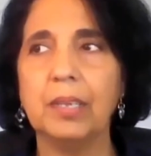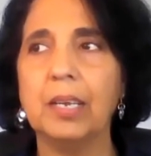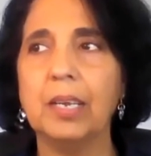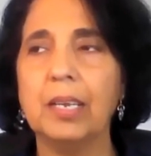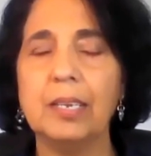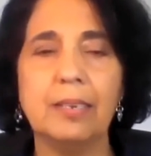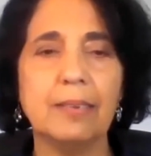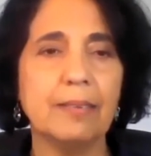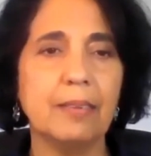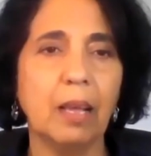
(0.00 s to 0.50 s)
It
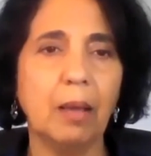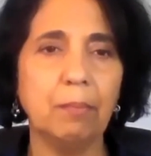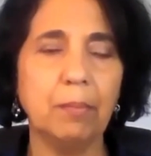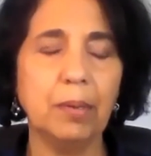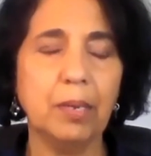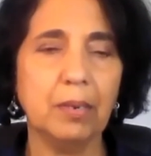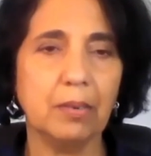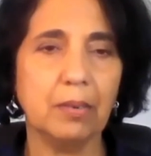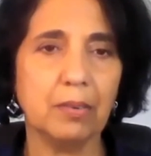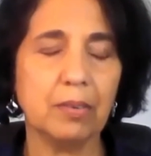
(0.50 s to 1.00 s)
just
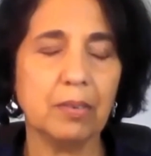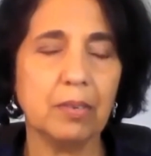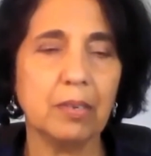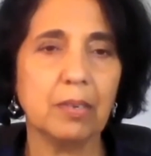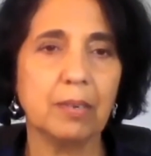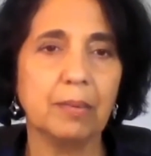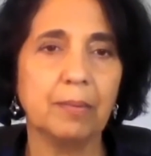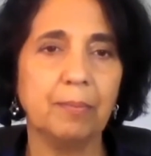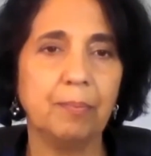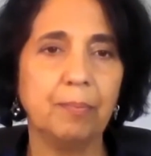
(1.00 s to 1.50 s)
happens.
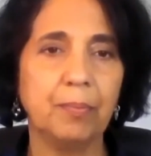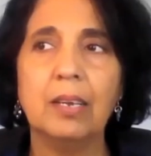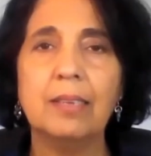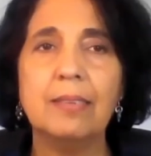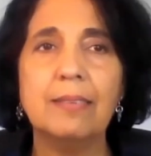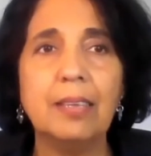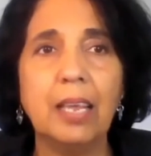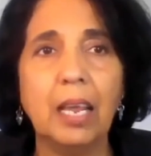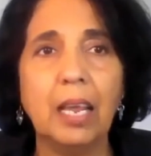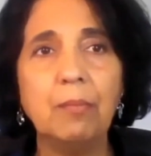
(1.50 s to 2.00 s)
Mm-hmm.
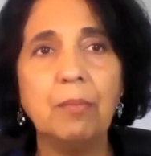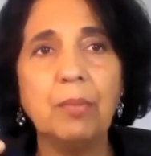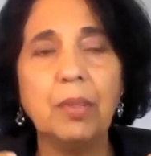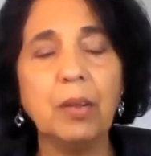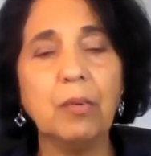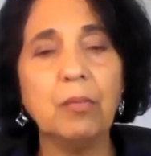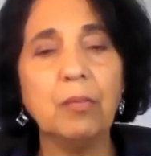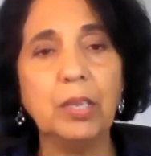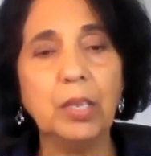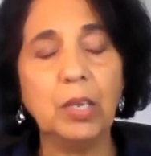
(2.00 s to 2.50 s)
Same
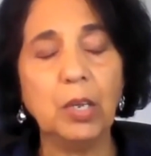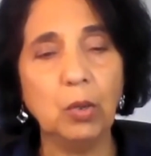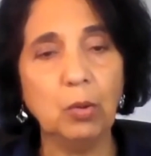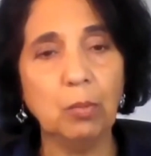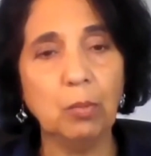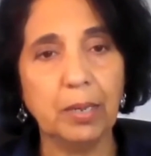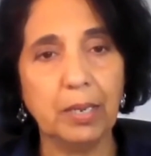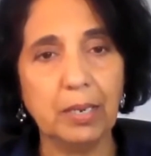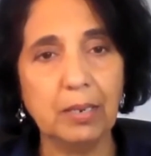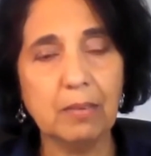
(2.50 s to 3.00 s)
thing with
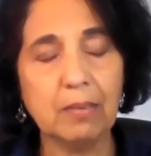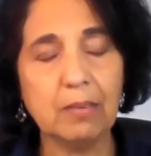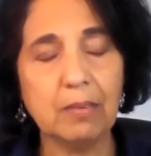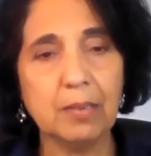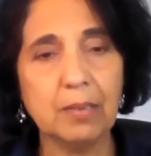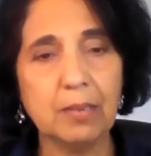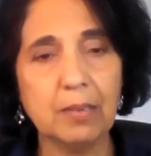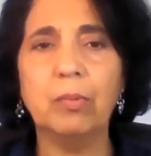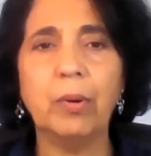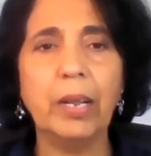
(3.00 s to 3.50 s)

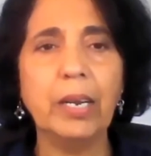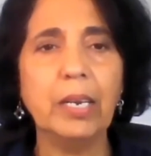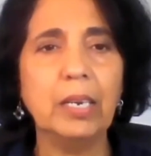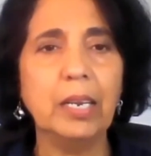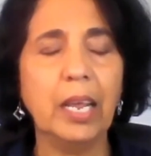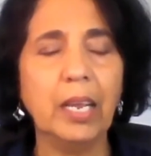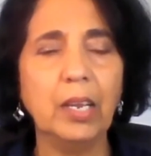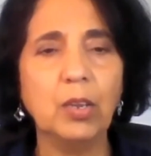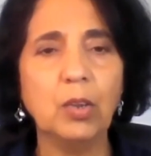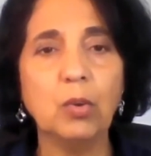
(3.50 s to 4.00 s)
humans. One
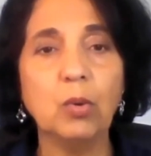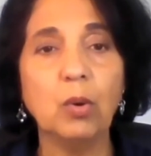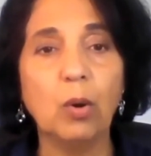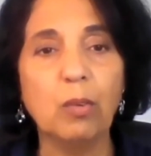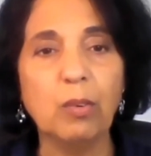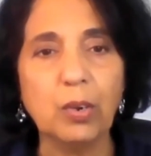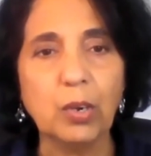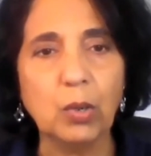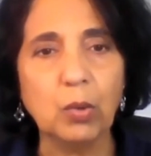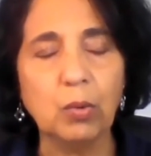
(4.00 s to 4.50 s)
day you
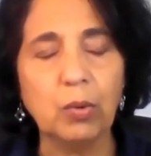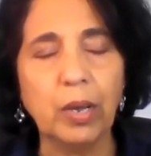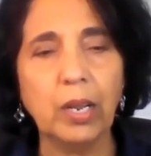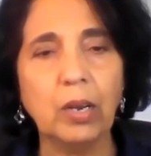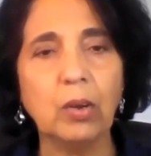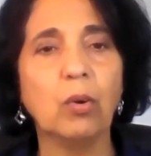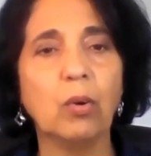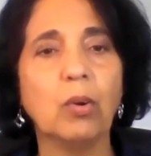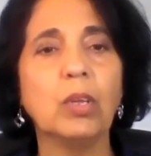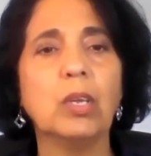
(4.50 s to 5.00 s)
overdo
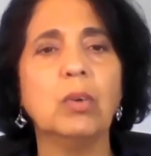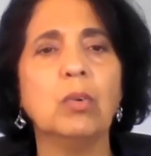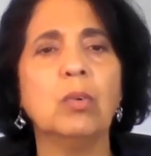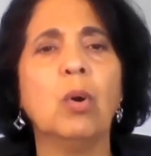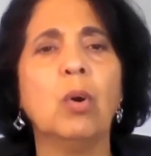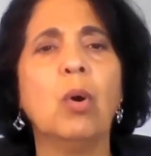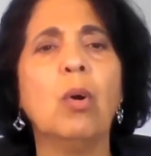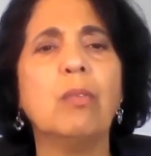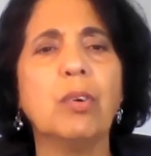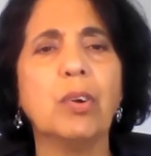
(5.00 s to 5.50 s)
it, or you
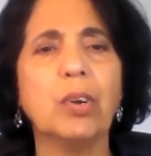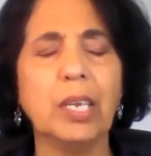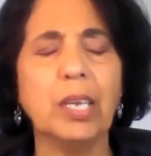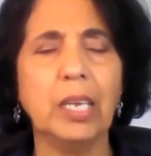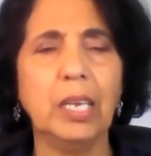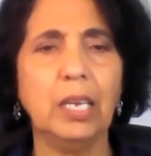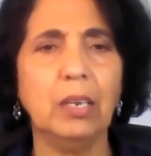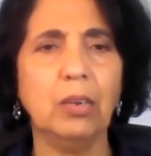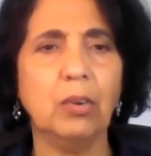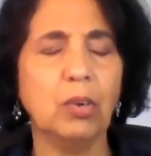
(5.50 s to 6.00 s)

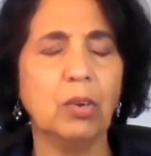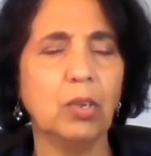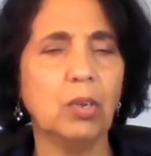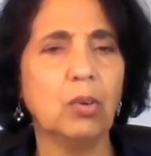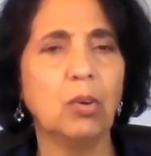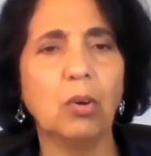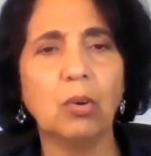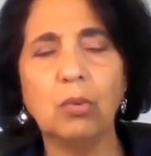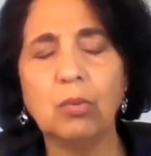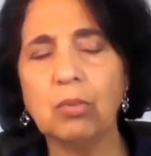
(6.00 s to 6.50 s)
overeat, or you
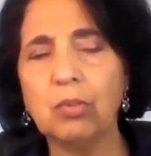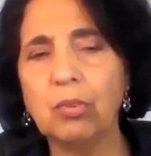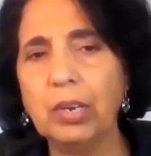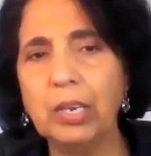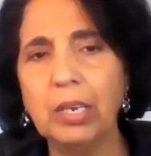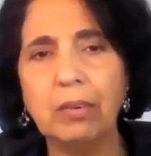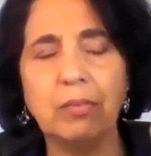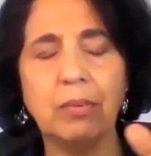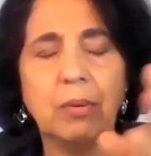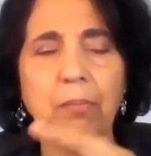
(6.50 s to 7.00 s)
go to three
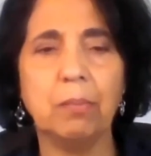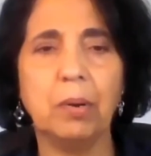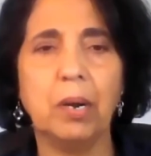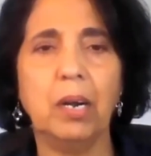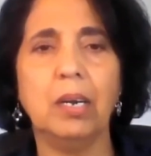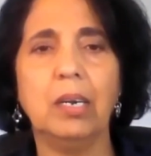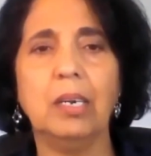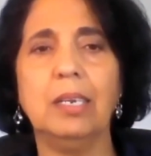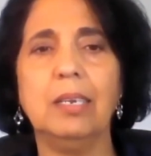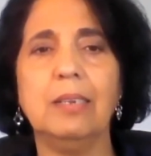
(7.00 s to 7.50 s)
different
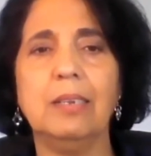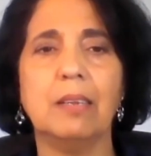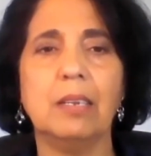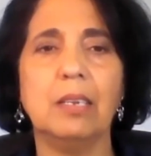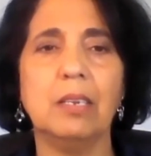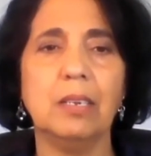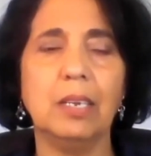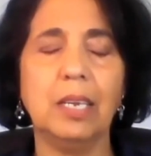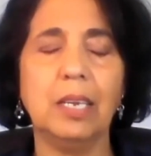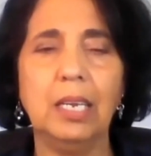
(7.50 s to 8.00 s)
parties
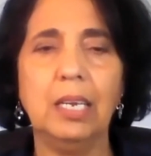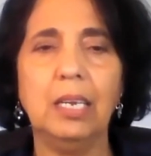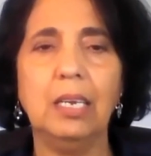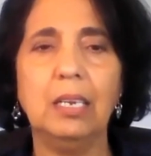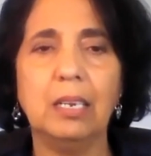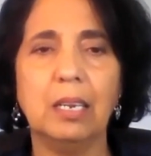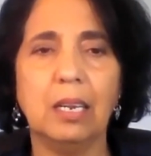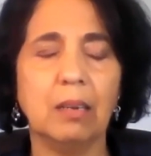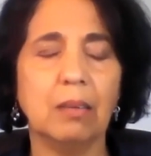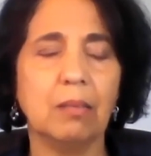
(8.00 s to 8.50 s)
and you
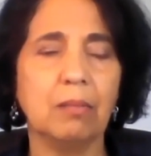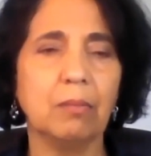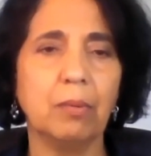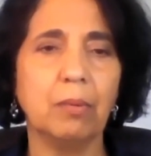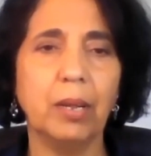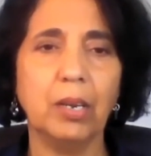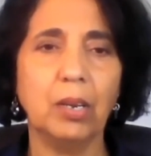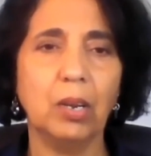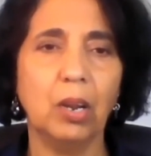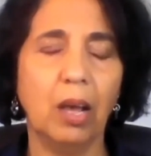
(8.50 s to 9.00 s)
eat and
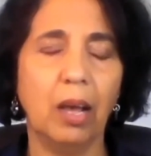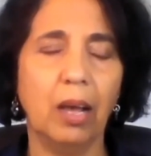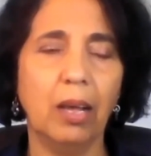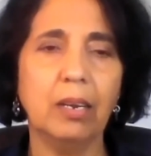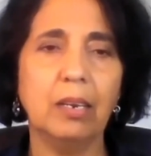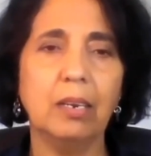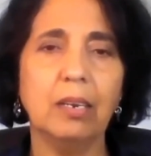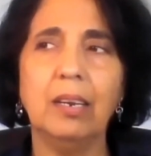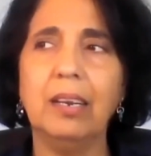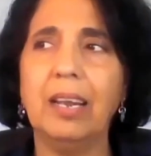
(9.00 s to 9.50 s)
whatnot.
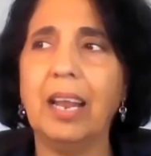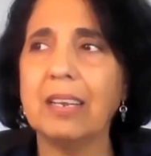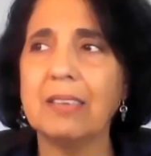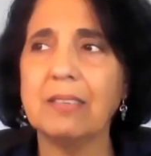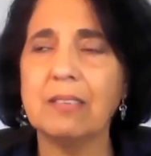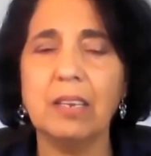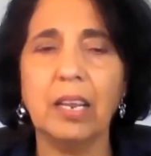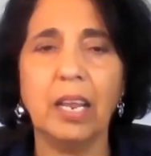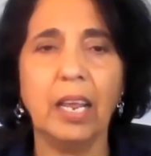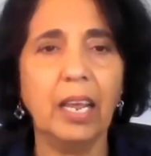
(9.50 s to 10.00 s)
Mm-hmm.
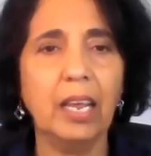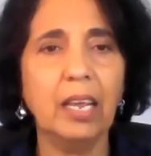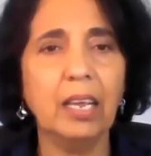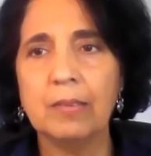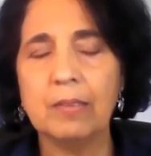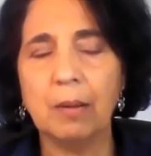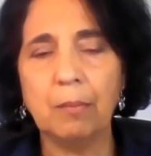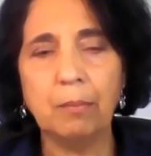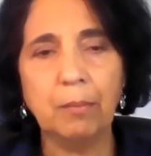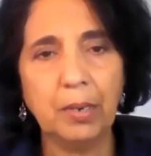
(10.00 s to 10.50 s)
Next day,
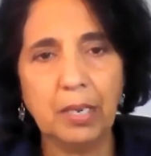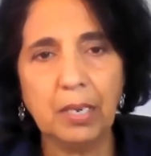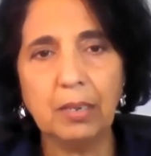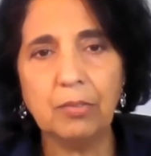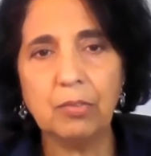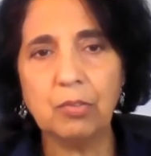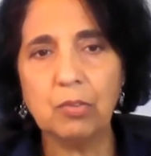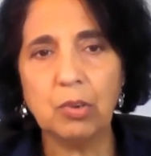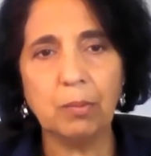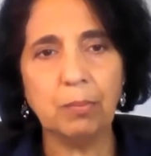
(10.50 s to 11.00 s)
somebody
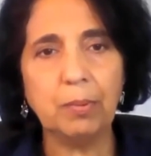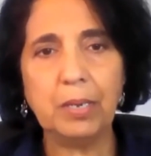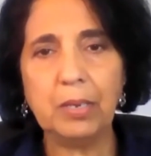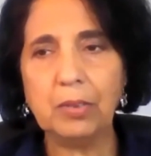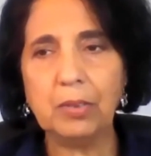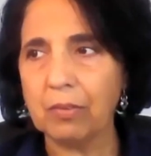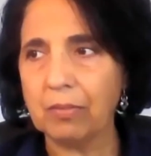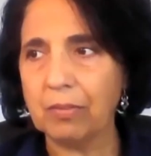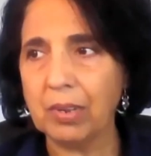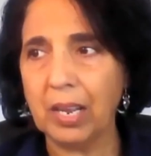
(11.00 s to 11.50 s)
gives you a
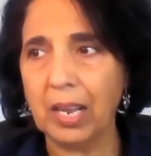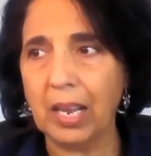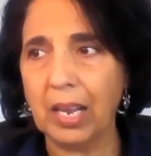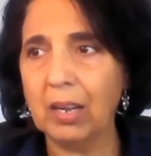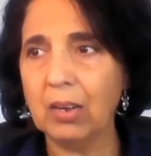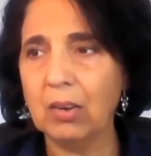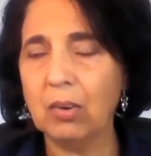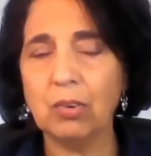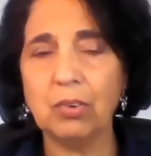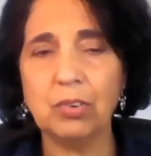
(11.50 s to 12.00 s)
piece of
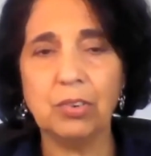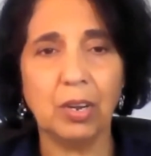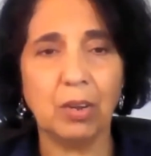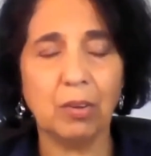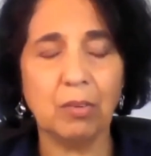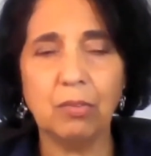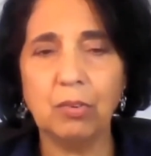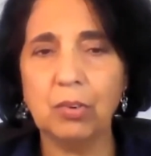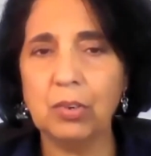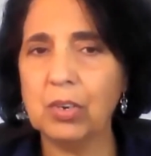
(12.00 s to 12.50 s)
cake or
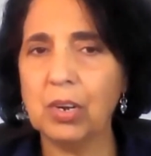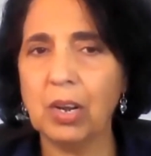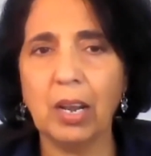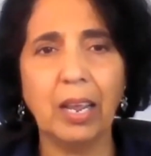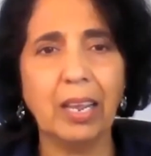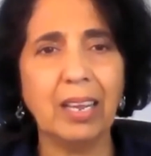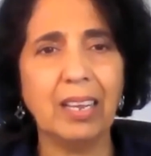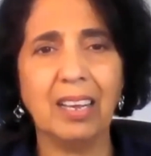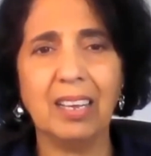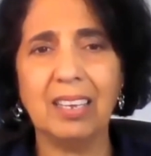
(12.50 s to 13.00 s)
junk food. You're
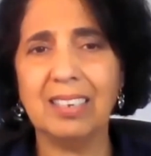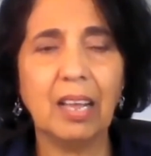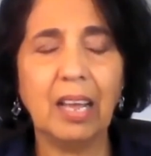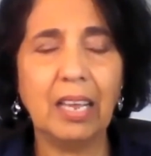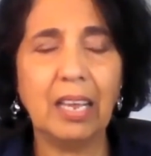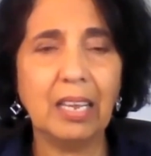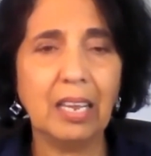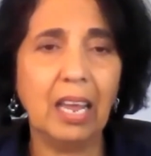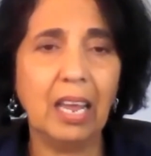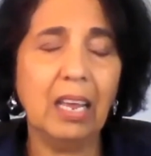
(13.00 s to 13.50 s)
like,
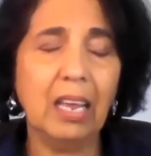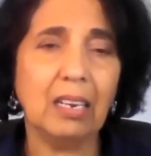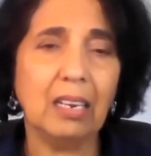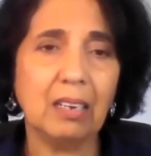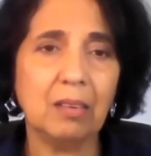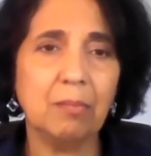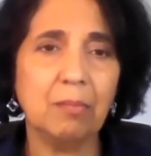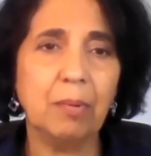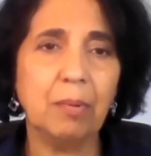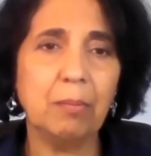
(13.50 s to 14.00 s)
I
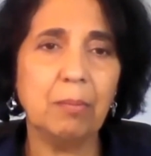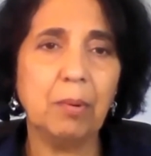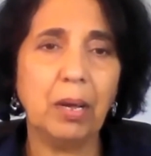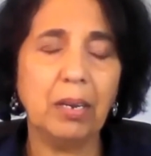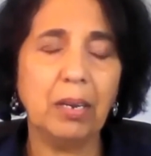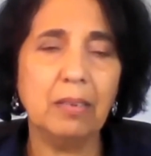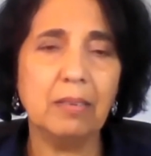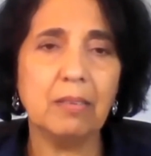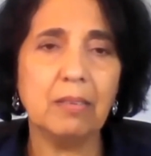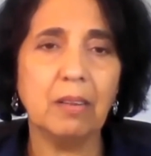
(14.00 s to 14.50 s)
can't. My
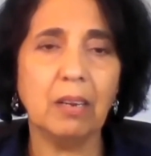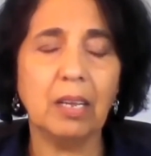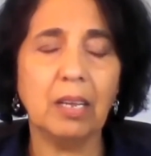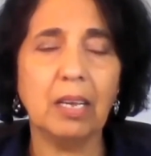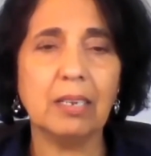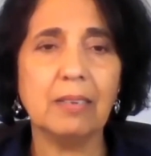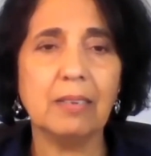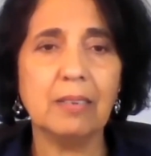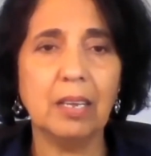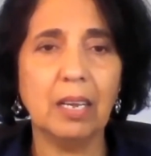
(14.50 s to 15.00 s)
body's going to
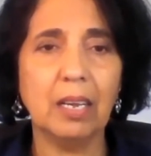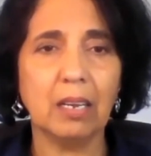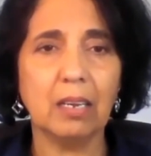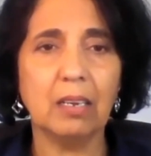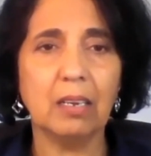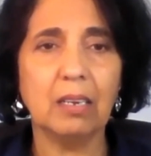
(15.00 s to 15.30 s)
get sick.